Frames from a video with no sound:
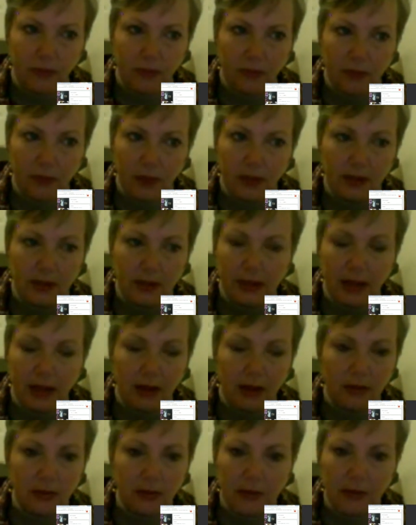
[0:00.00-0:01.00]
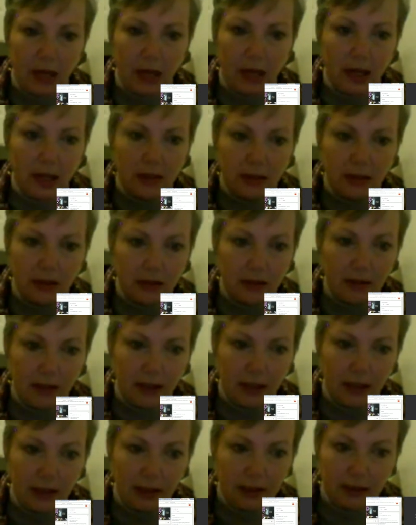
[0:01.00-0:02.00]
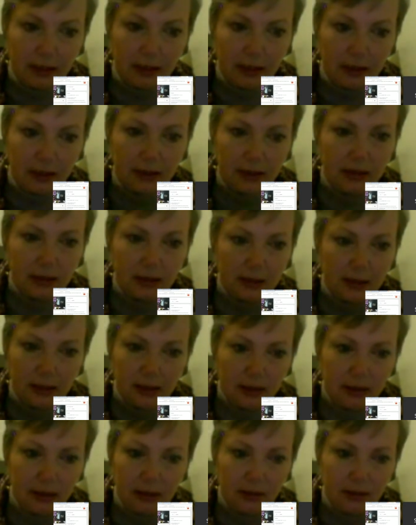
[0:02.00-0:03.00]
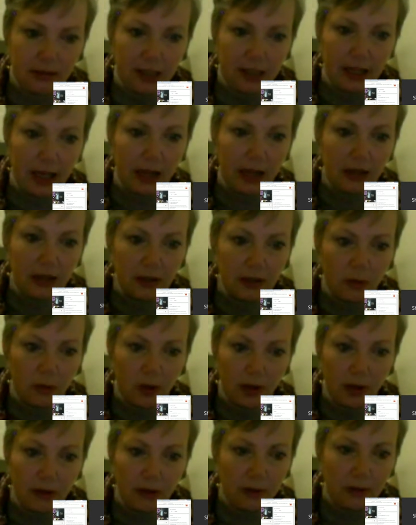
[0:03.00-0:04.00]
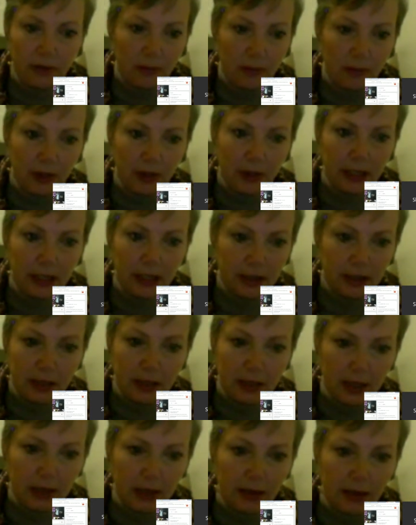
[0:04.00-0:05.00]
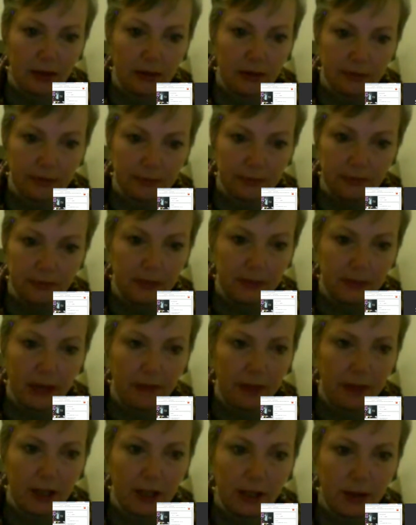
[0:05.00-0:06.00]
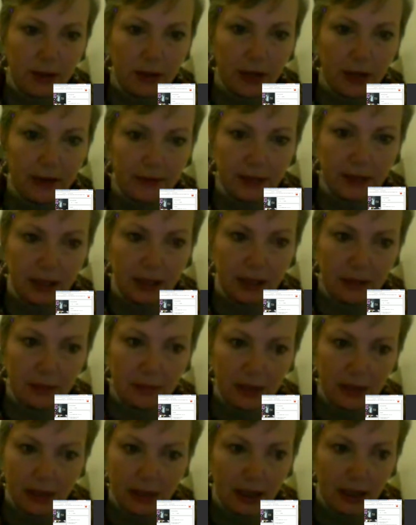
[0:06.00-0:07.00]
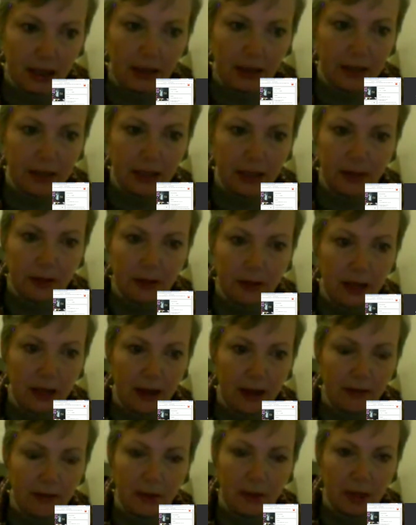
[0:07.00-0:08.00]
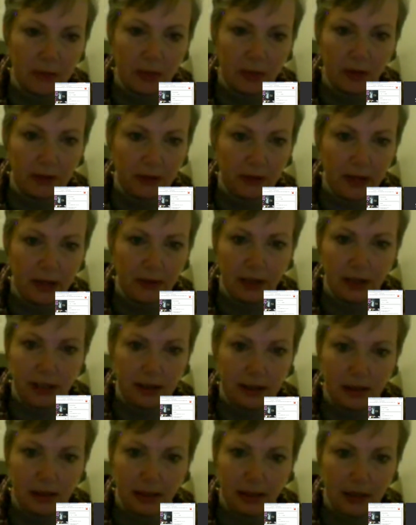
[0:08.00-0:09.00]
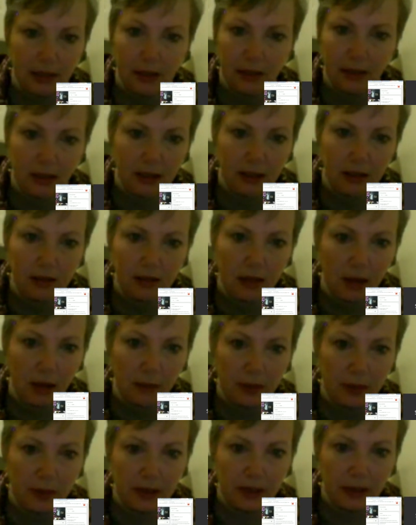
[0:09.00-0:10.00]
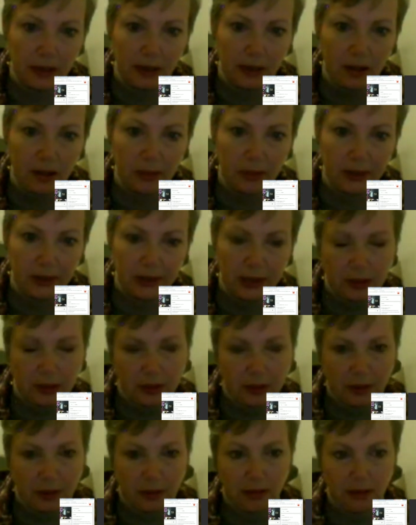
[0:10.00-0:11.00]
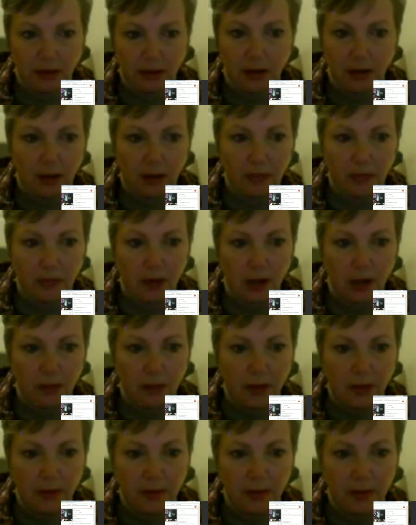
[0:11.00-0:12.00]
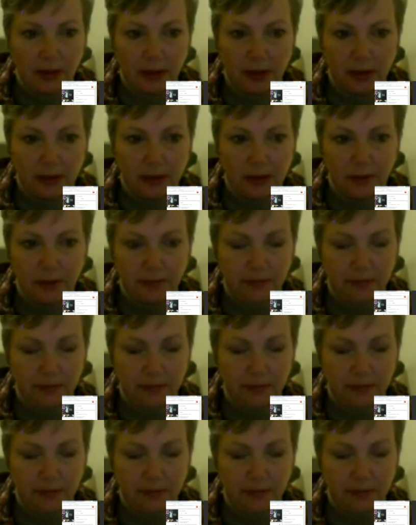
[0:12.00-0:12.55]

sound reminder that we can do more when we're working together, and we do have teams, and we do have people around us to help us accomplish our purposes.